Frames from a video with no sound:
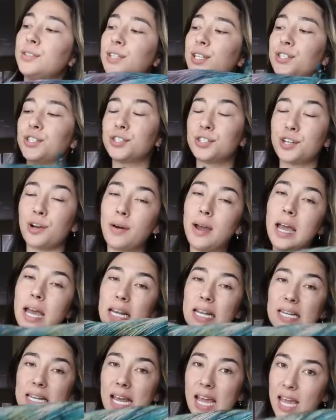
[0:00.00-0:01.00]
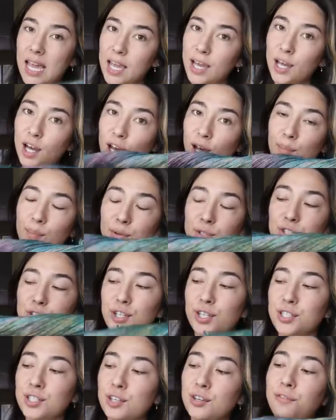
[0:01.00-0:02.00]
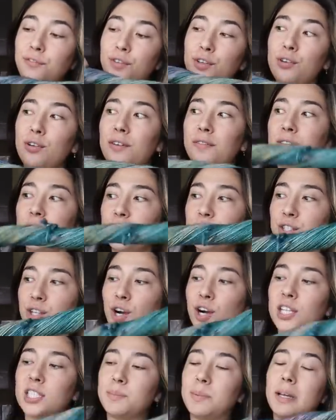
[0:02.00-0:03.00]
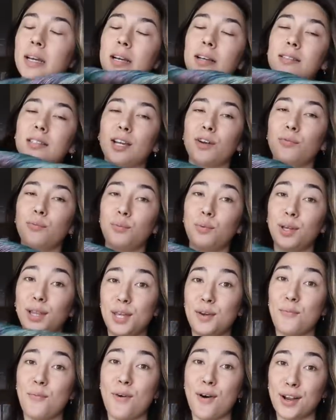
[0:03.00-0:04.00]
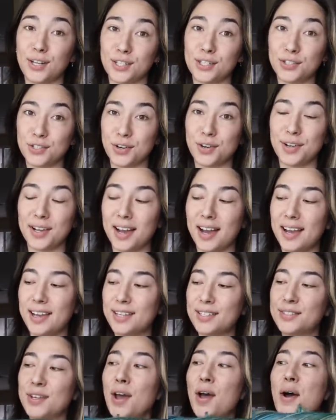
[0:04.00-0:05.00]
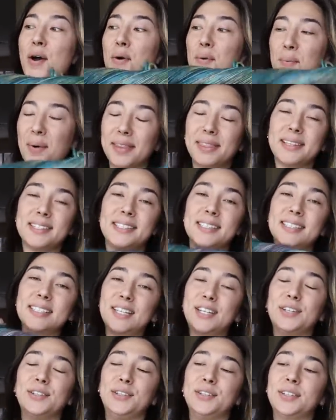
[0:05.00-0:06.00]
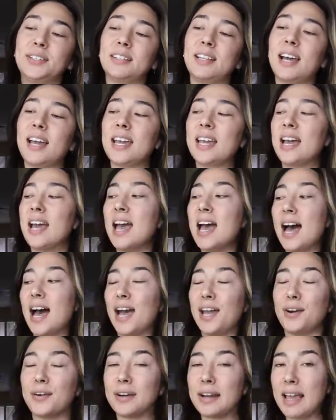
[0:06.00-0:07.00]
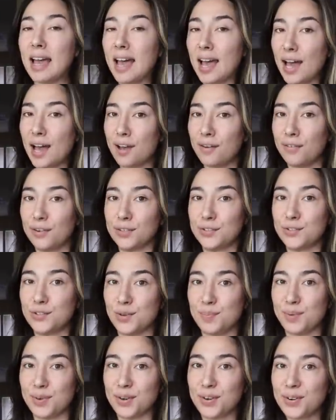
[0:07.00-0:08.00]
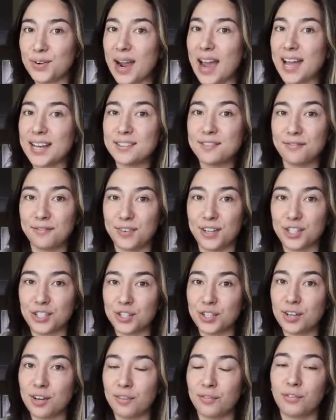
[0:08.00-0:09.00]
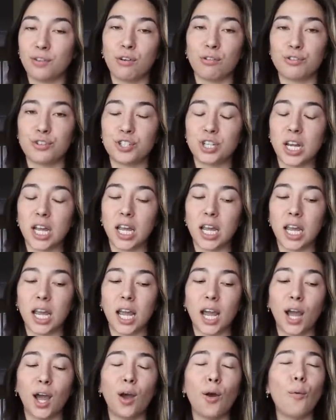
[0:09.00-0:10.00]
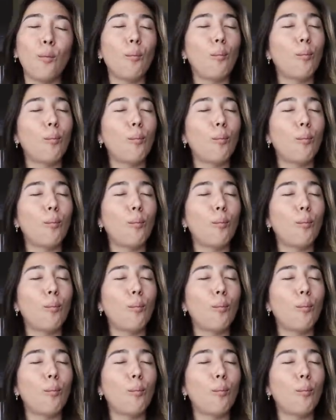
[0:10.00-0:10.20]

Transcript: So let's just go ahead and hang up just a few of these yarns because I really want to show you guys what this is gonna look like. I already have a super grand vision of crocheting